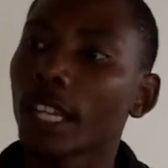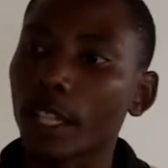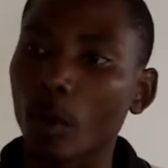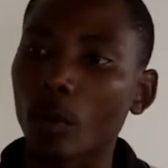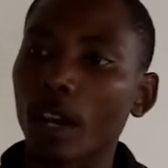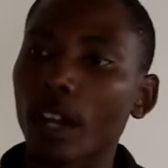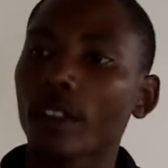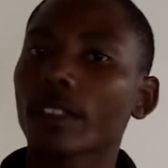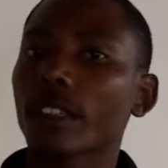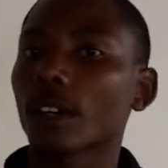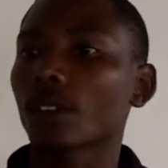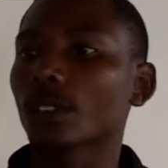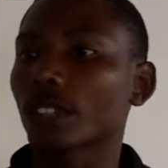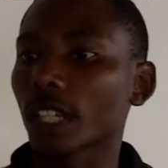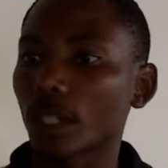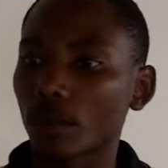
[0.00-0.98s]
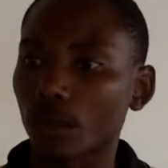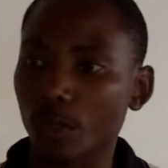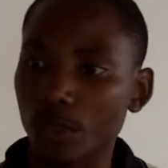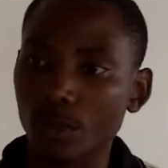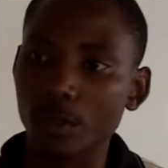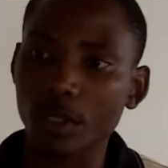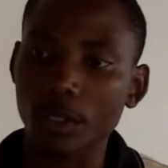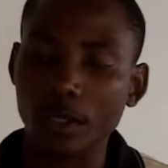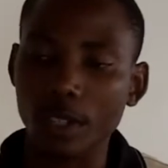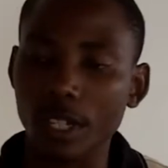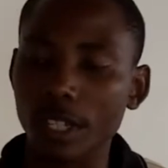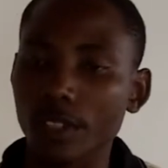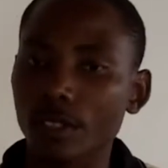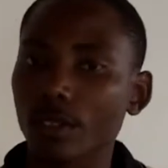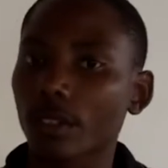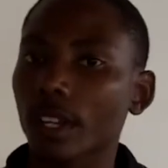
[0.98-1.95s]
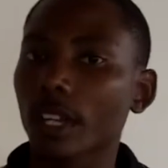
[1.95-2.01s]
the 1,000 mosquito
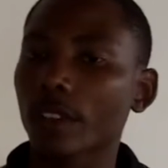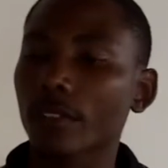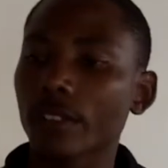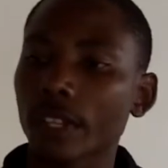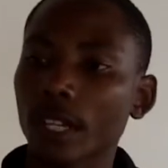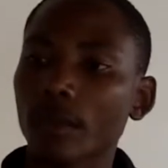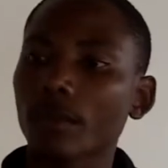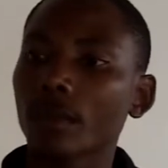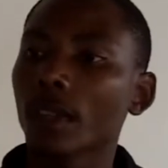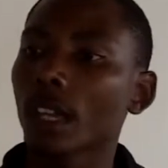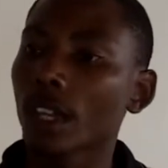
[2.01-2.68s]
nets you gave them,